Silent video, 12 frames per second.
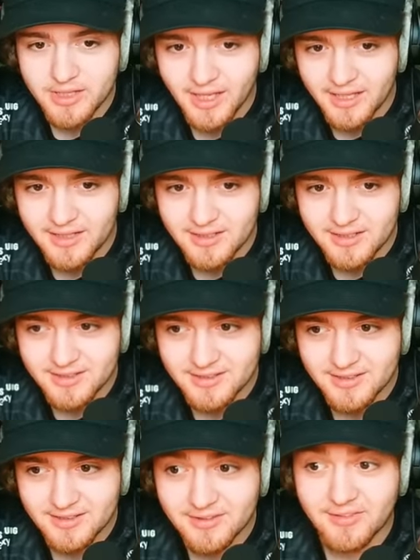get
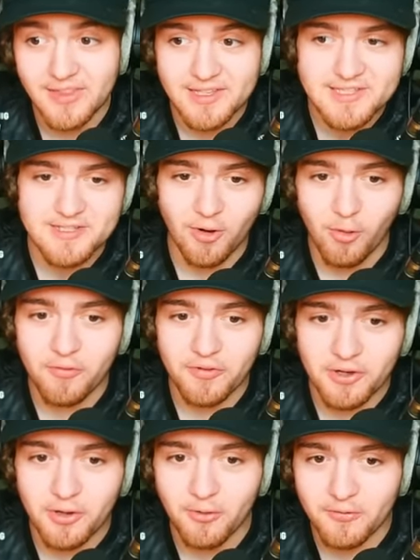this over
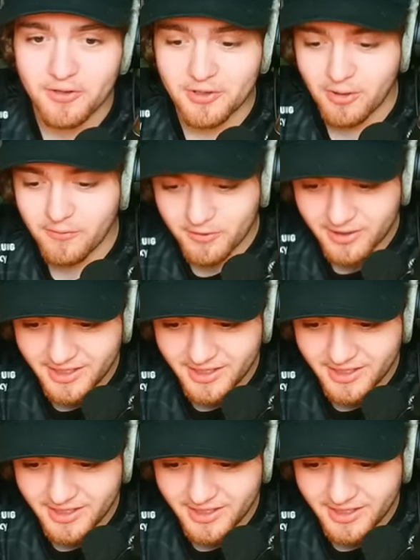and over and over